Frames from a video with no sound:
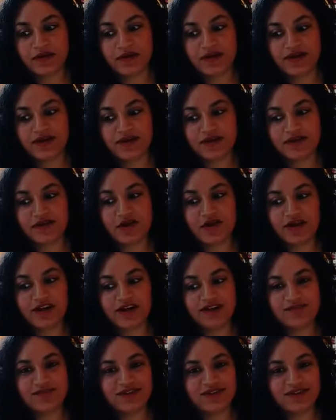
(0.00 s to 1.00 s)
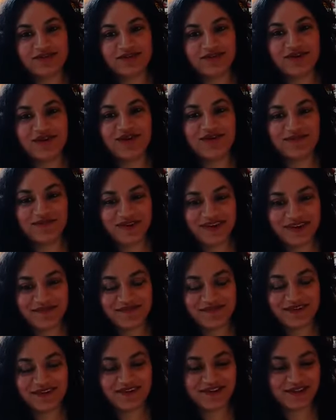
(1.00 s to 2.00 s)
is not as much for me
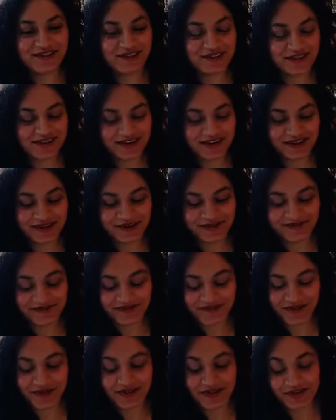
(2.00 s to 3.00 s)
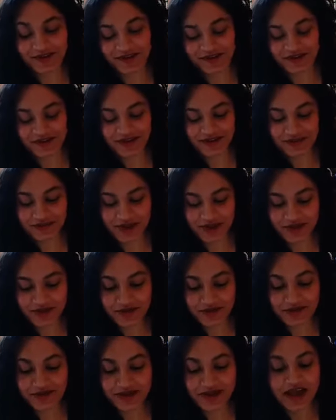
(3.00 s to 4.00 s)
because um, although it is my
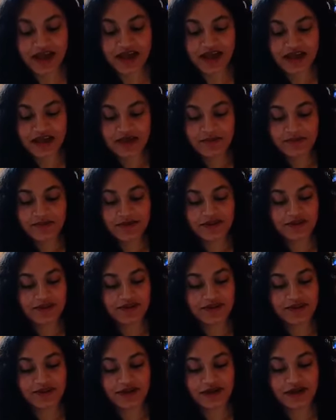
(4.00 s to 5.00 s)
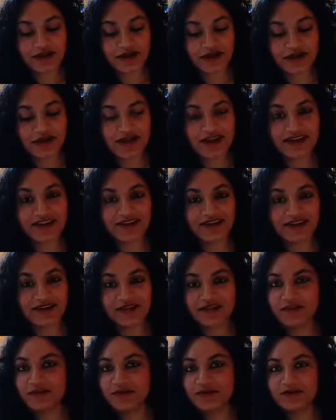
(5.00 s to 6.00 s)
story because like i
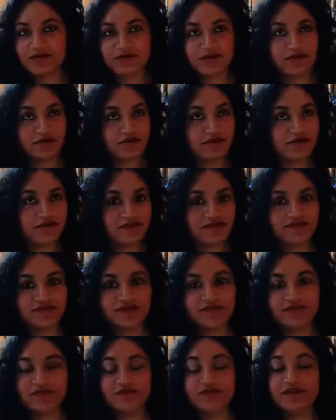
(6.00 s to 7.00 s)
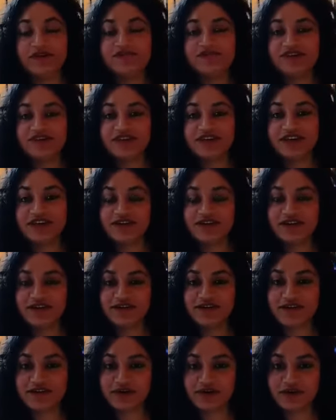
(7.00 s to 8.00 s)
said about close to 50 people have shared their
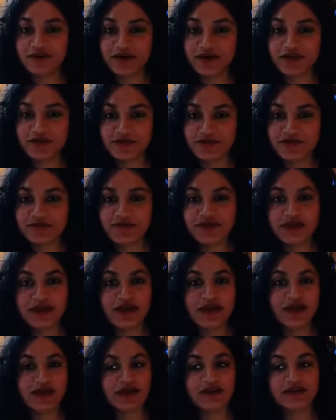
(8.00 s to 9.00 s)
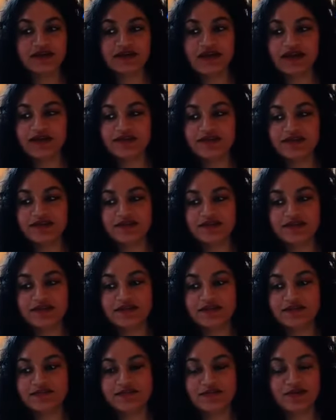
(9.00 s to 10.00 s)
stories with me and i see
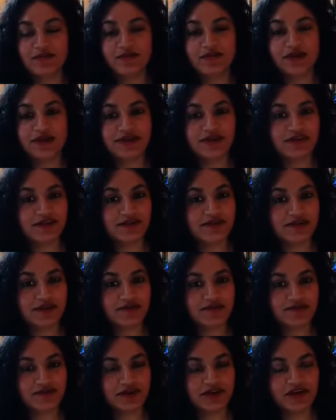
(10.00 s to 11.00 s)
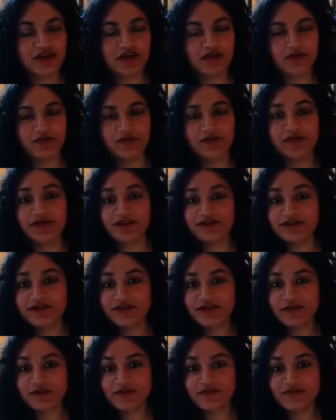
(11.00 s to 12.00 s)
the way they are suffering how bitter
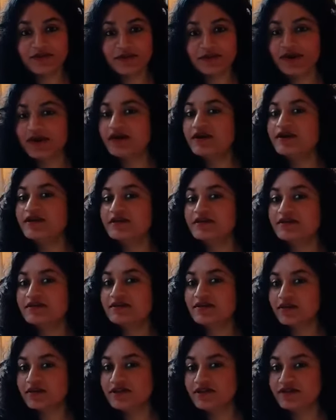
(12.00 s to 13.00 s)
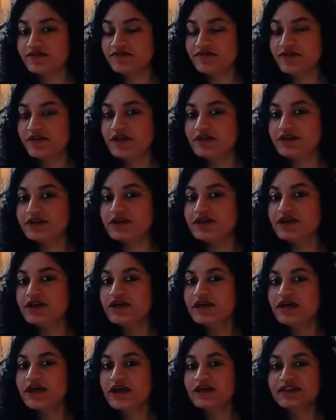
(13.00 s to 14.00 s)
some of them are and it's not their fault
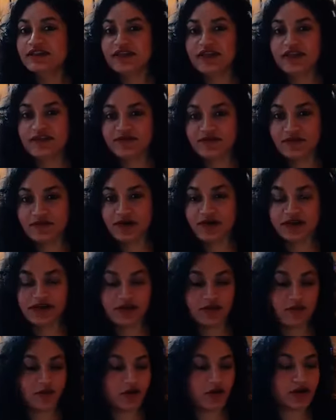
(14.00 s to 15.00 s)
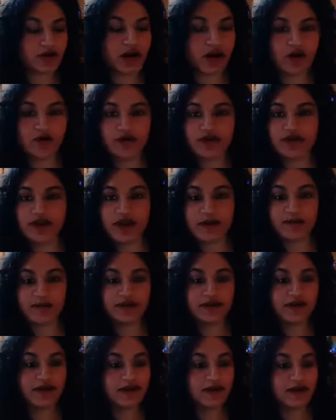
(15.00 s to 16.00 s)
and they have no idea what how it
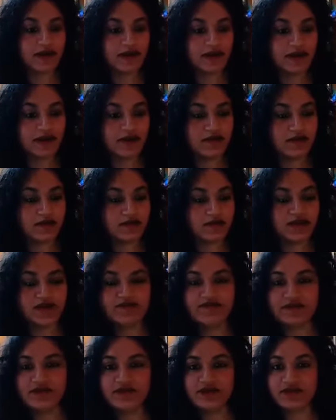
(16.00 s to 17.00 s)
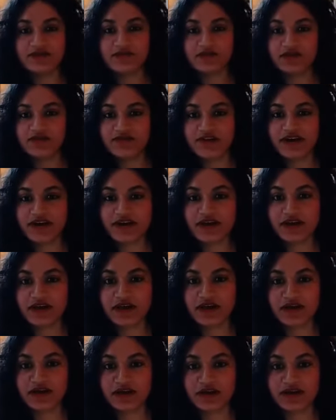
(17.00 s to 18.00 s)
happened and uh, so i felt this was a very
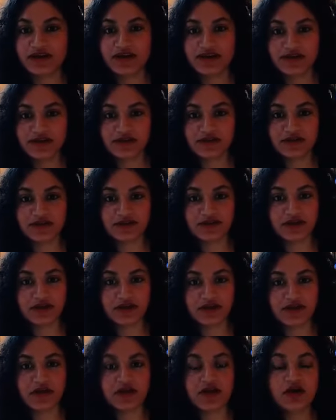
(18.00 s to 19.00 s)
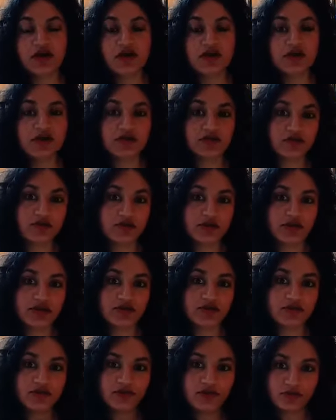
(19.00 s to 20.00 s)
uh, necessary story
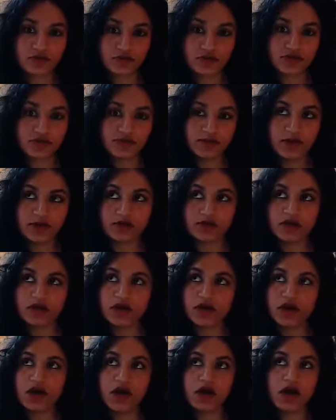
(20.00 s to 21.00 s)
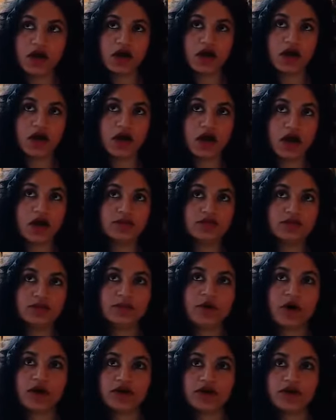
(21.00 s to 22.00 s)
to be told about how the
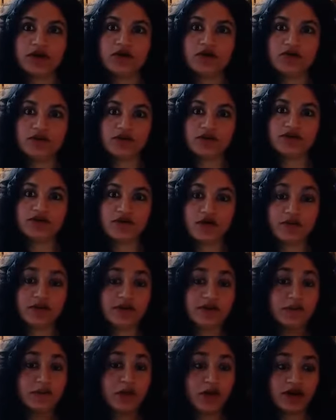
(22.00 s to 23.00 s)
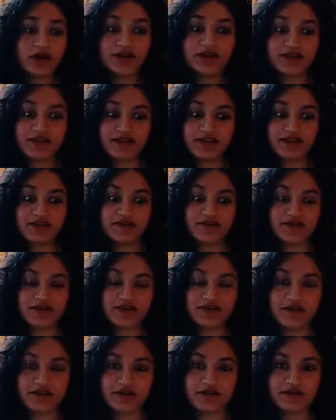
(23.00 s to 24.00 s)
body holds trauma the body itself is
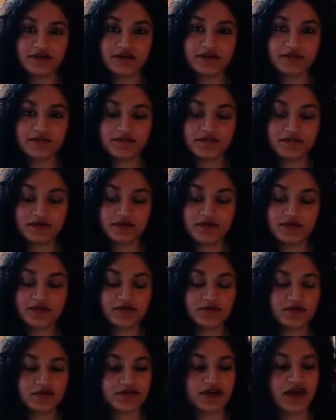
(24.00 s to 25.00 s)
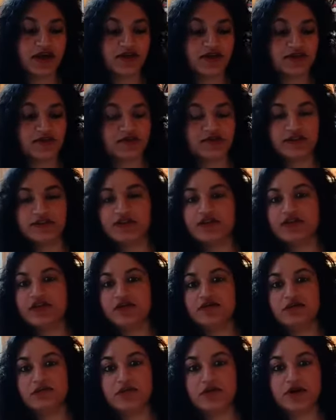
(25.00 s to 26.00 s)
a is a huge character in this
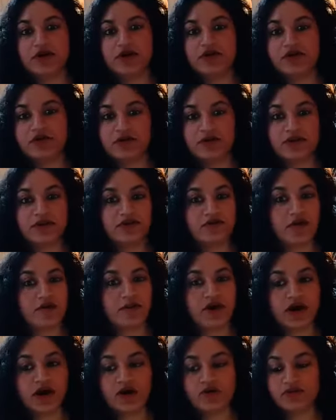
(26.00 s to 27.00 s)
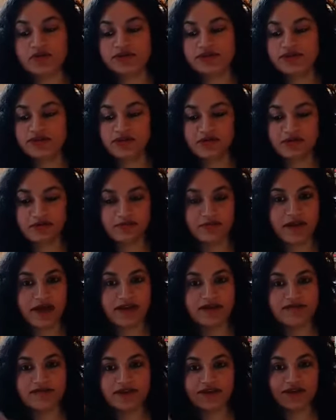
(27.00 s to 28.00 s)
how the body holds trauma how it just
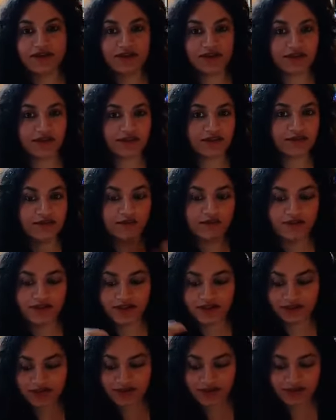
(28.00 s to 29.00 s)
manifests in the most